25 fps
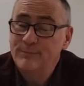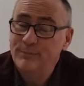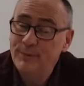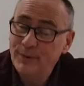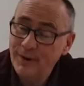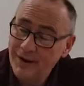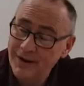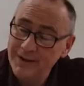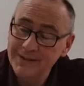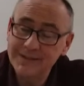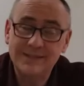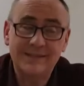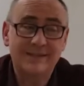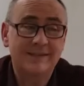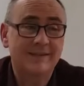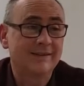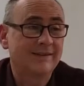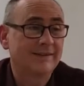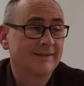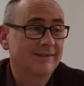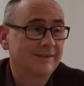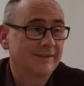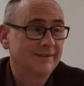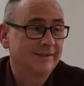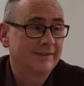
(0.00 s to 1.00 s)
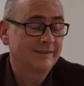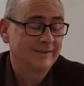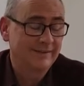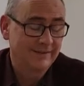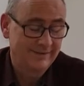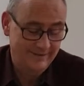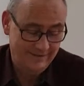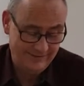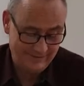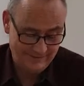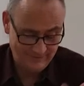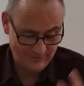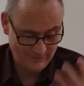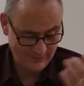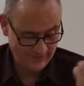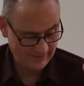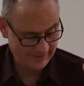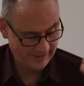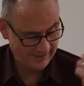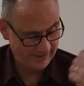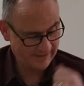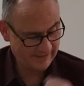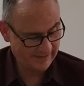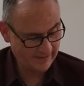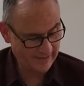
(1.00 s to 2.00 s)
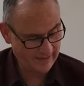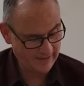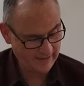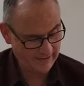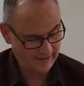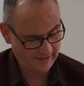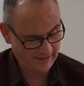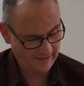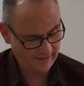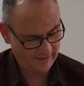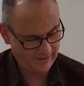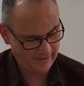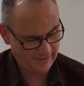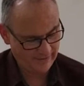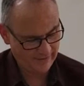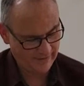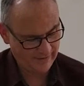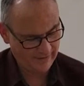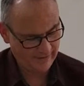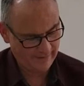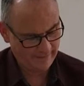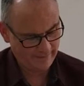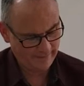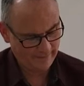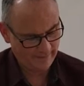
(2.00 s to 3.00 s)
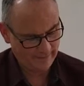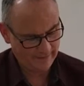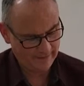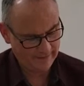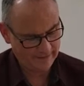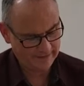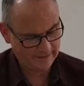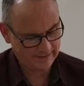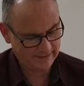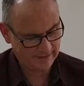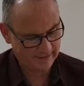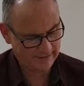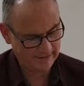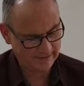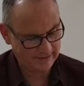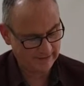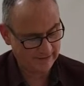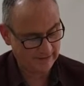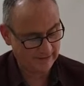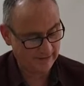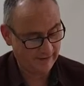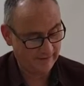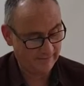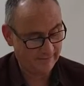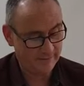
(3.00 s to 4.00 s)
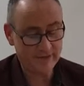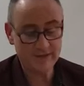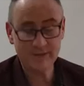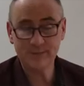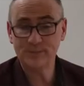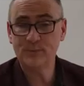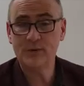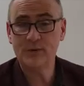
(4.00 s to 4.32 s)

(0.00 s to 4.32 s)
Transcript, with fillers: But what does it say here, right? It says he loved this